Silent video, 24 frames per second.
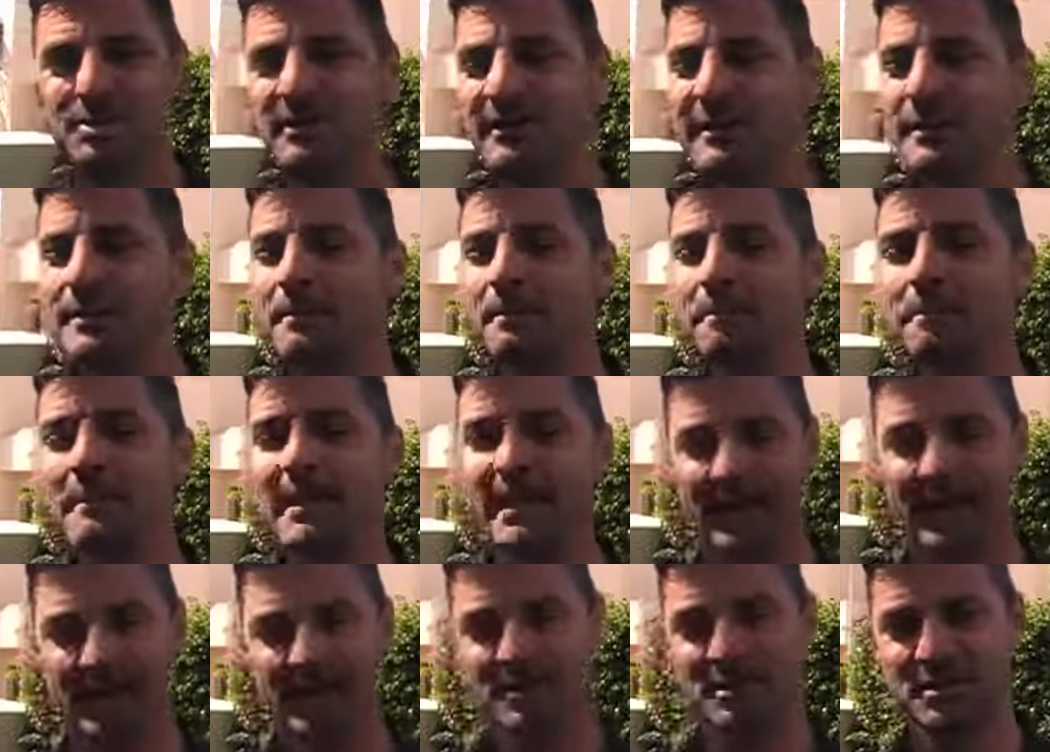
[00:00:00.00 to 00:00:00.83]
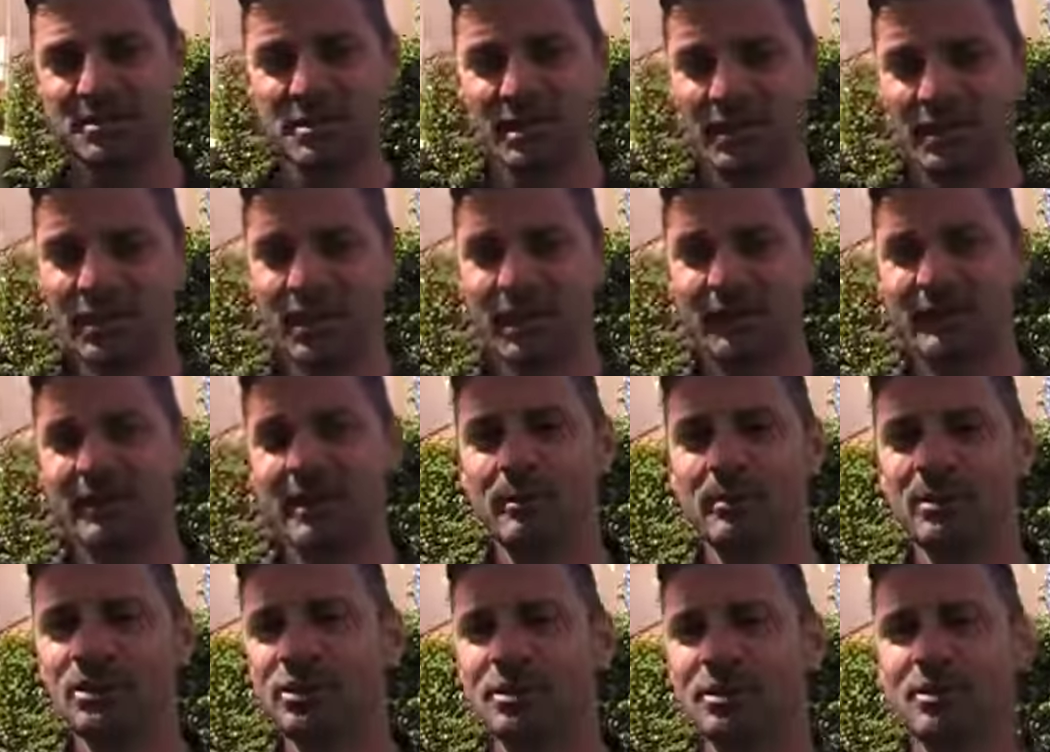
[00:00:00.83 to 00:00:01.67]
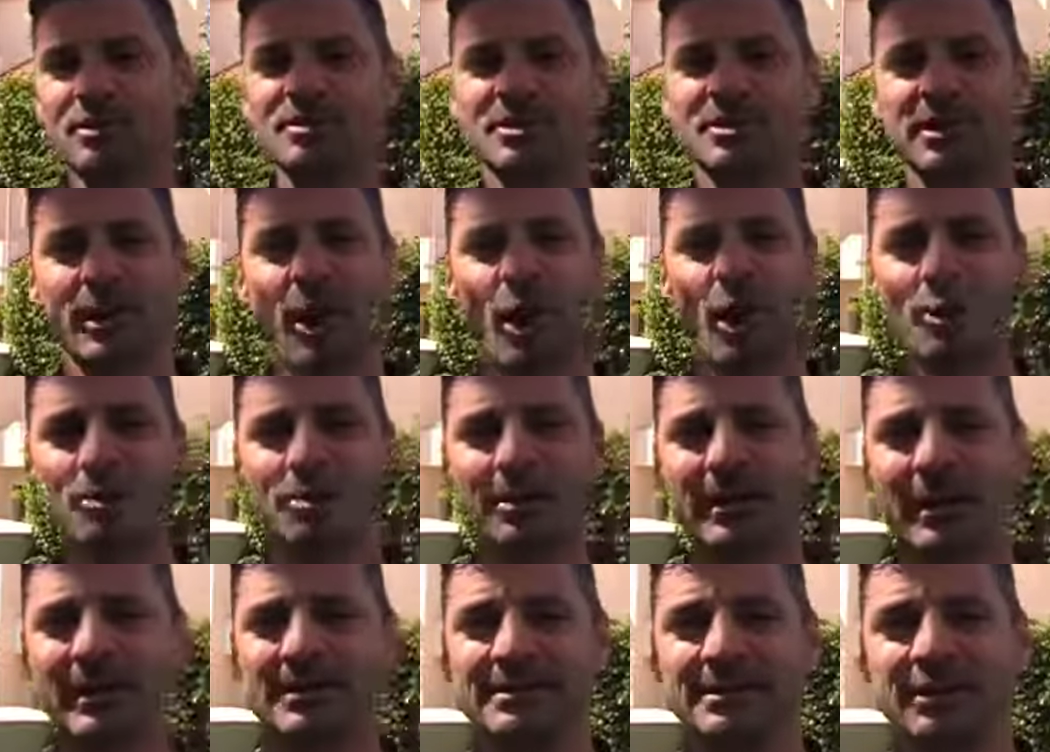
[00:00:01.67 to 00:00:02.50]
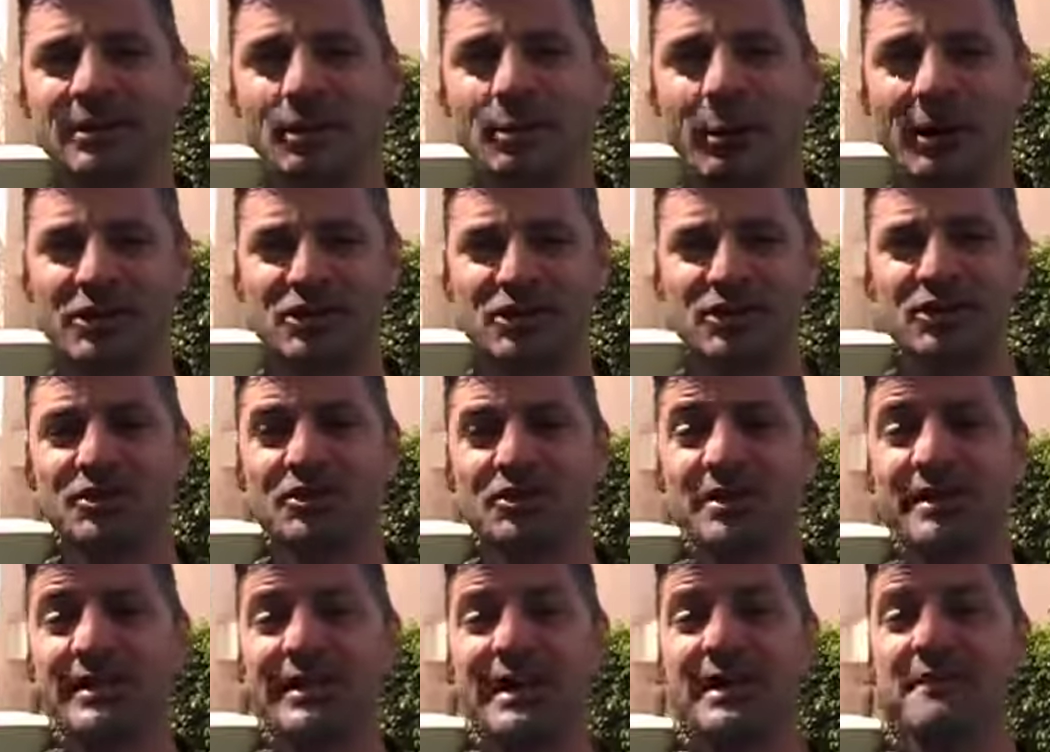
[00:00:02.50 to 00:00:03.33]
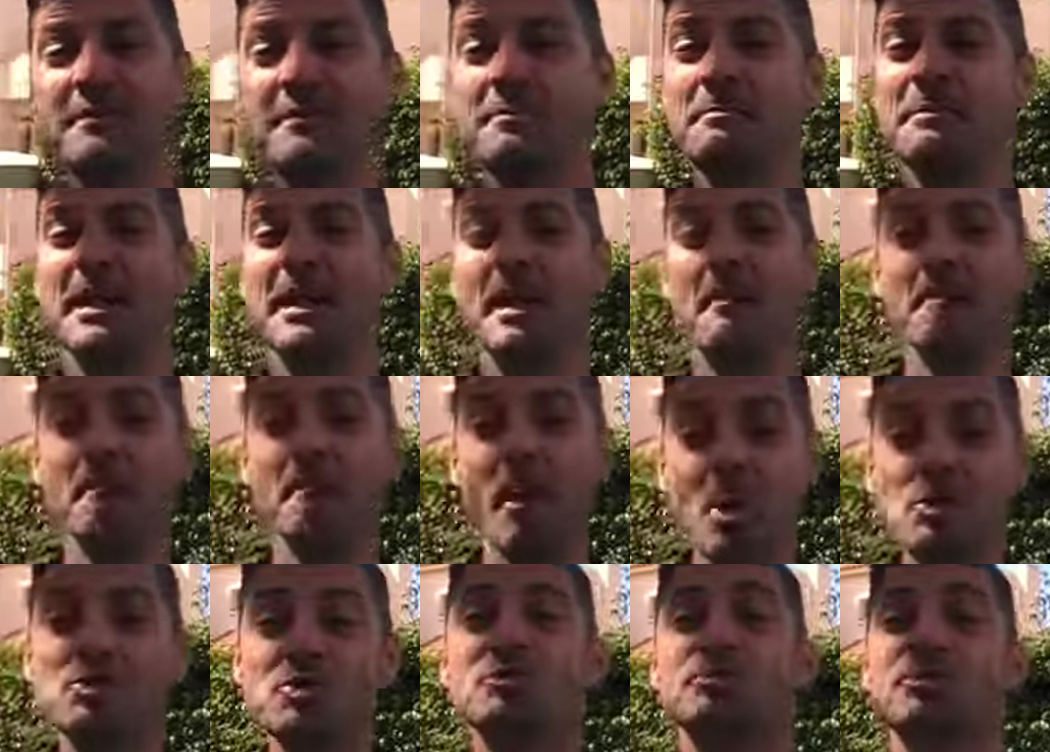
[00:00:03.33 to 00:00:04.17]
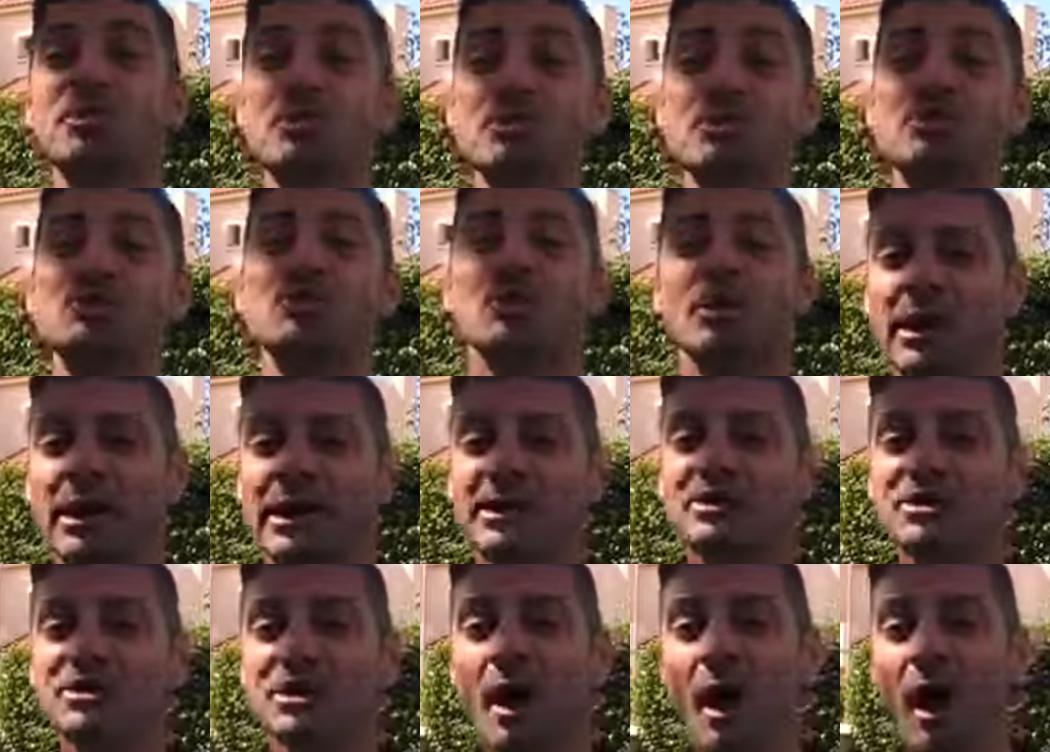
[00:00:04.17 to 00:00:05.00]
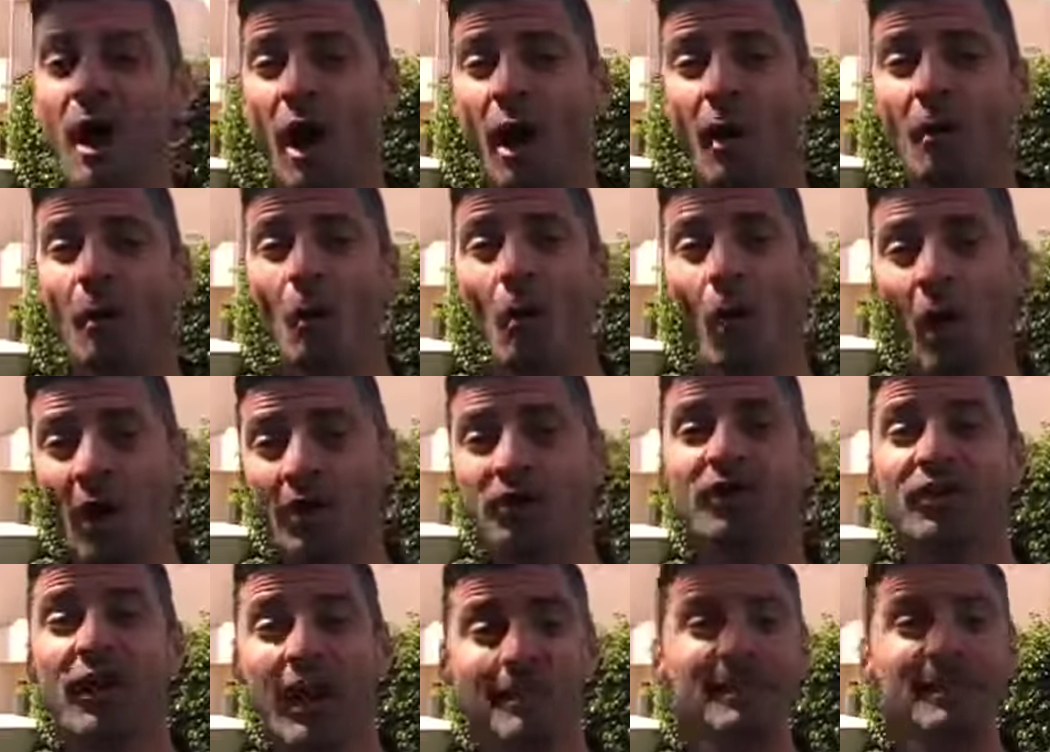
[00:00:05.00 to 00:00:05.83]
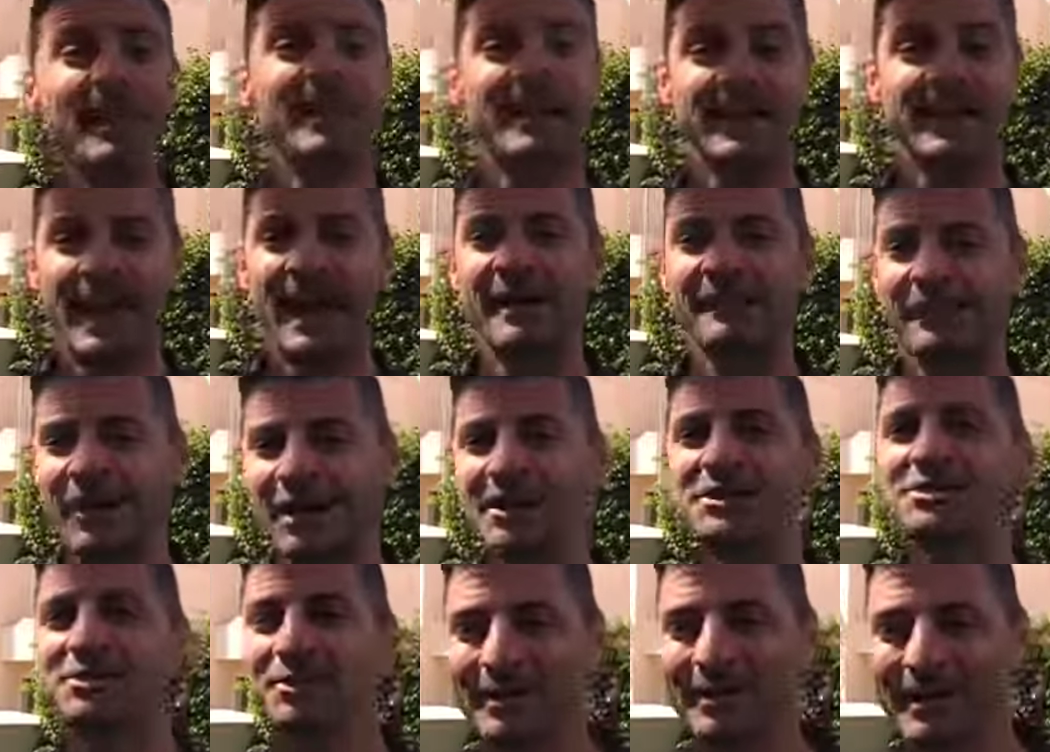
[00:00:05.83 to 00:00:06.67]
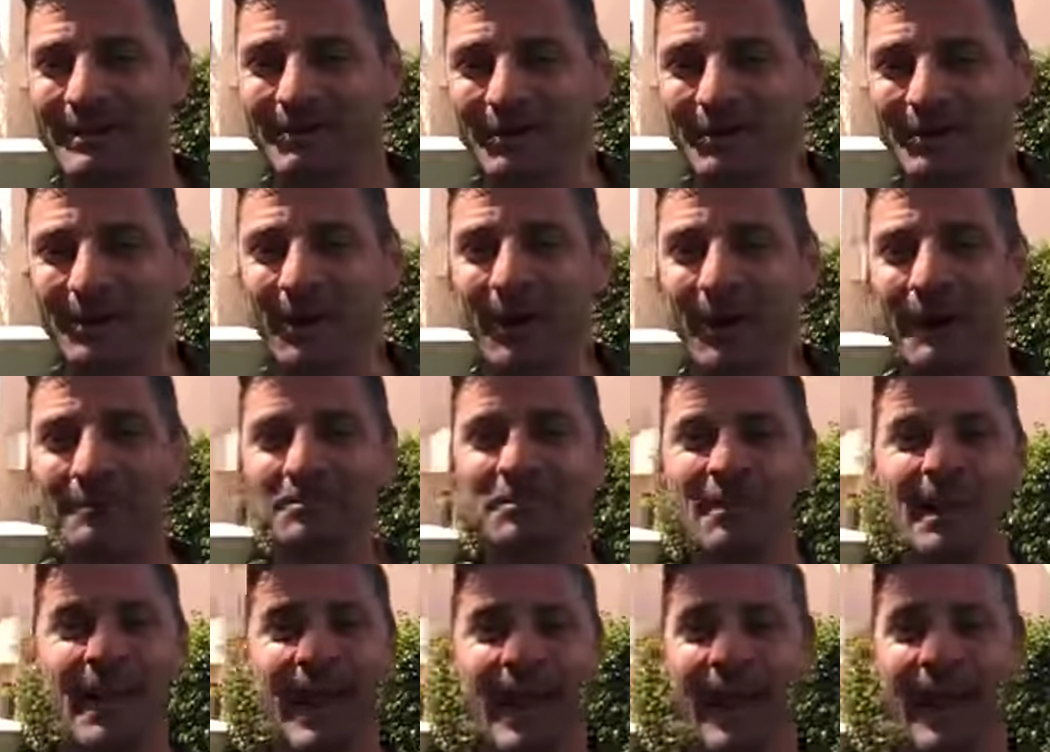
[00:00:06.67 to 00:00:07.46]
Within minutes, they were using open-ended questions and giving me a multiple choice on what time they could have ice cream or not.